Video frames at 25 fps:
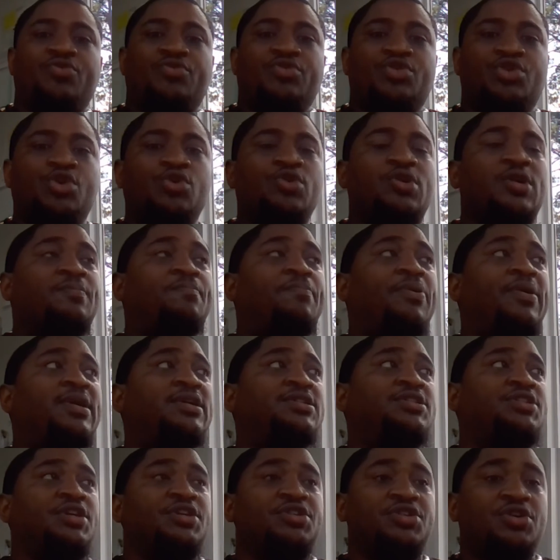you can
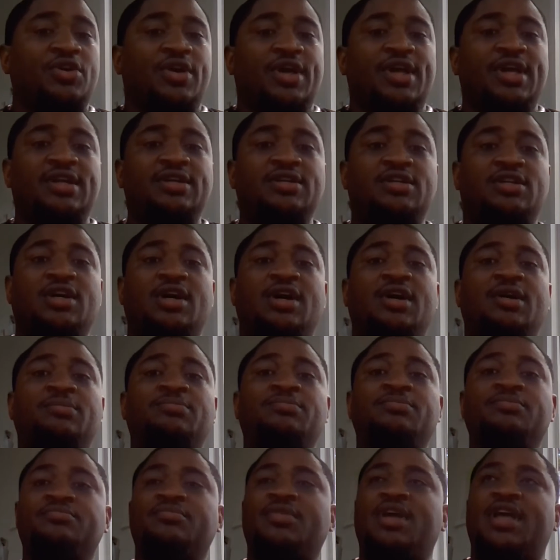punch in your
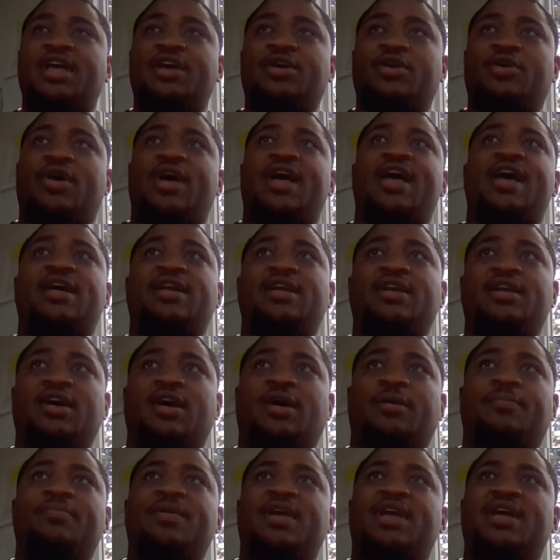income, it'll add it
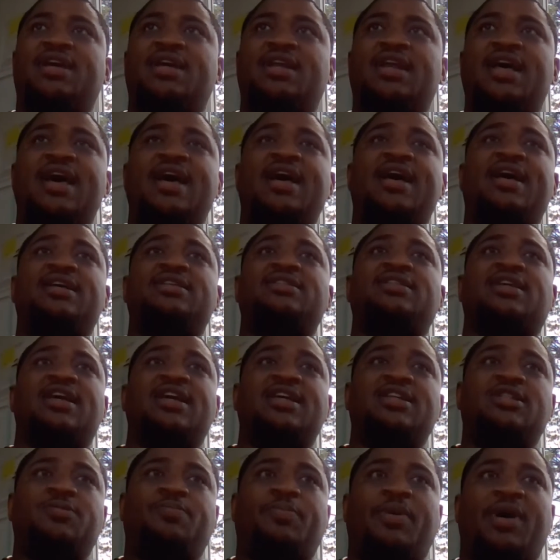up. It has
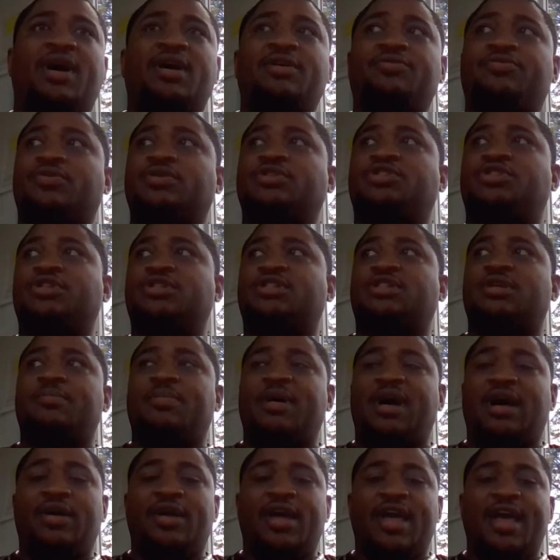a spot for just
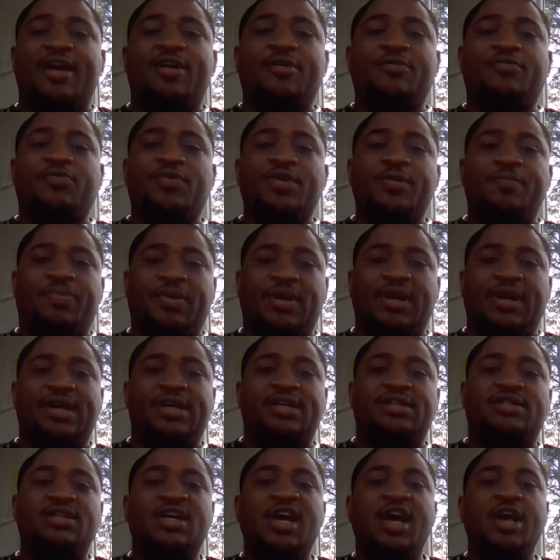about every
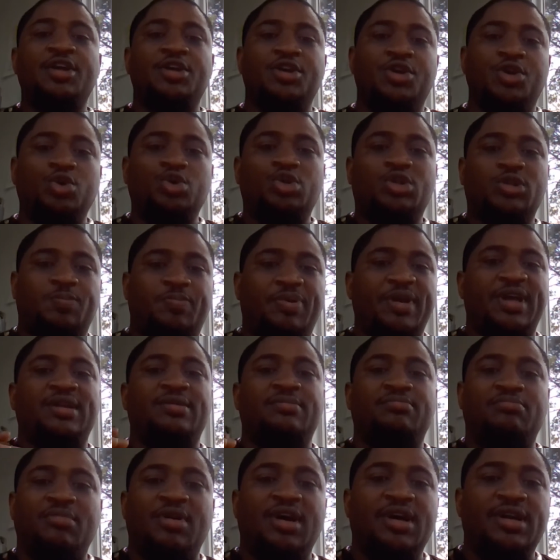place you
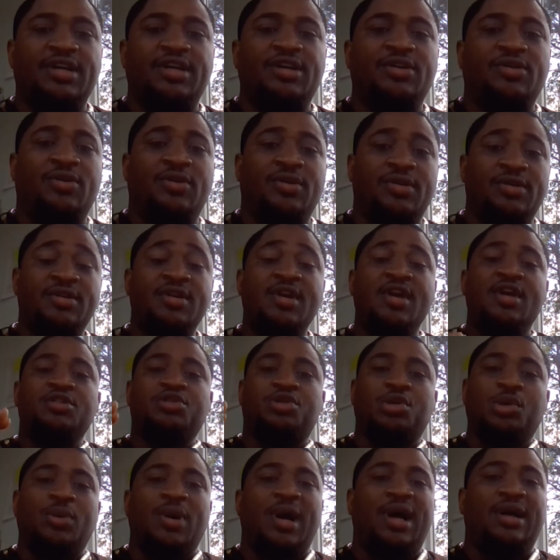spent money on
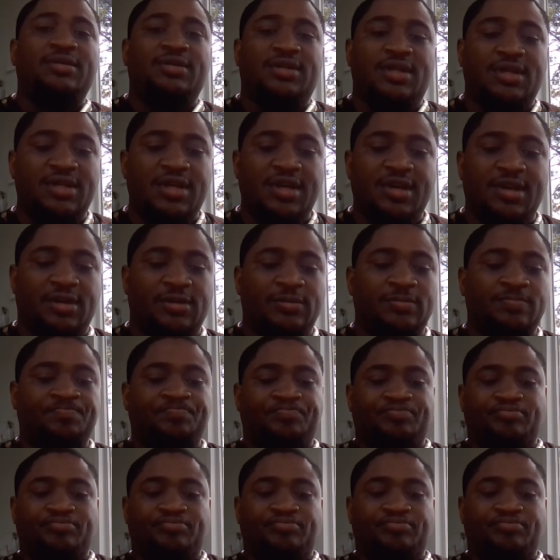throughout the year.